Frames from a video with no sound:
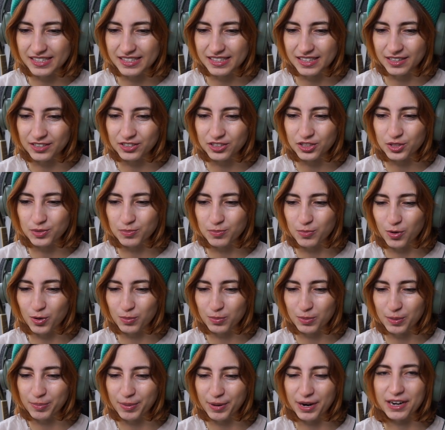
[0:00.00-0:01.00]
They're just more
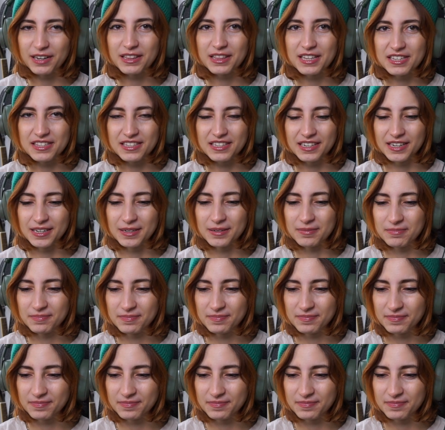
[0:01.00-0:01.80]
prepared this time.